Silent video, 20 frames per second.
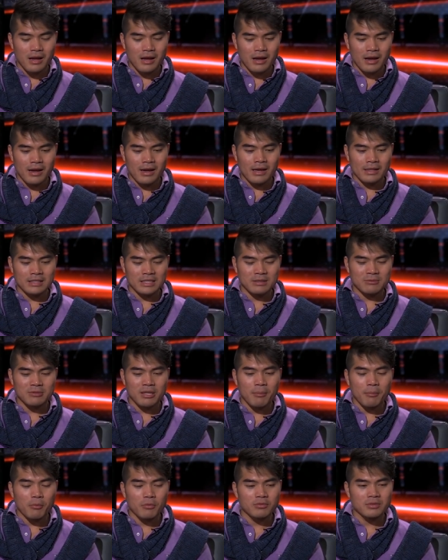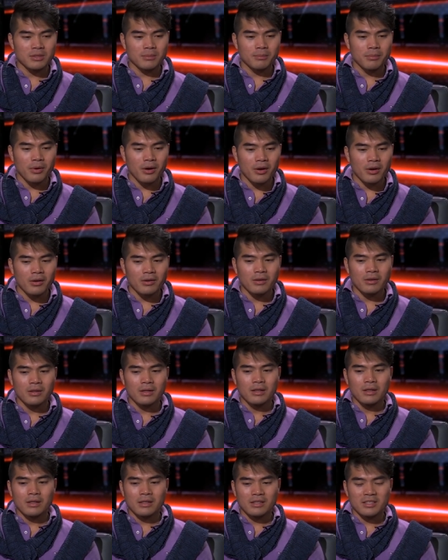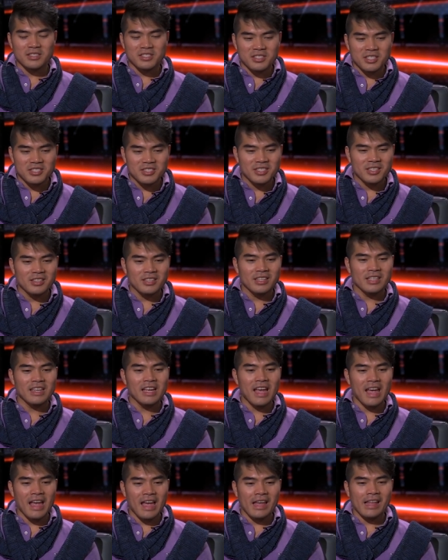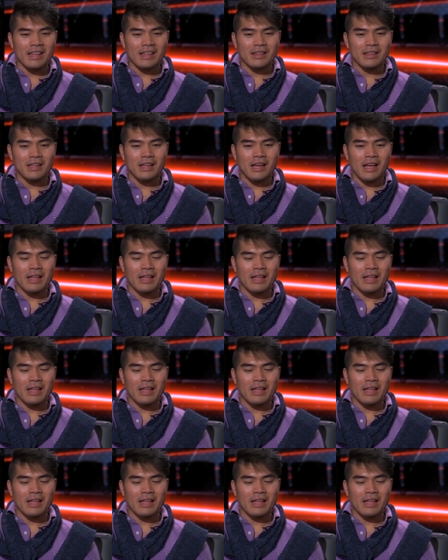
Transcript: uh, a team that moves the ball consistently and,